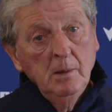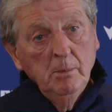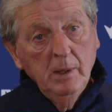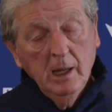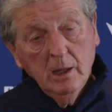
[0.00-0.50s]

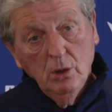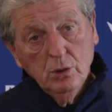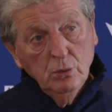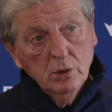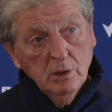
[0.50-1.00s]
But that
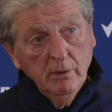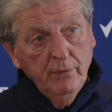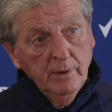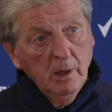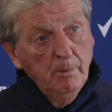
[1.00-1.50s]
goes also
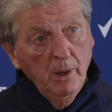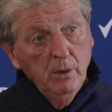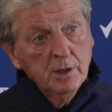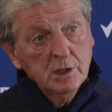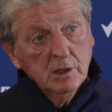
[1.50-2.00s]
for the
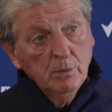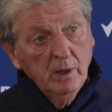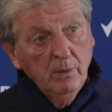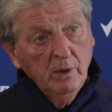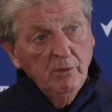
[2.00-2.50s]
opponents that
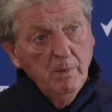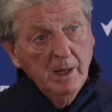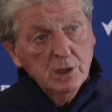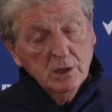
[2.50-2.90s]
we, we've met.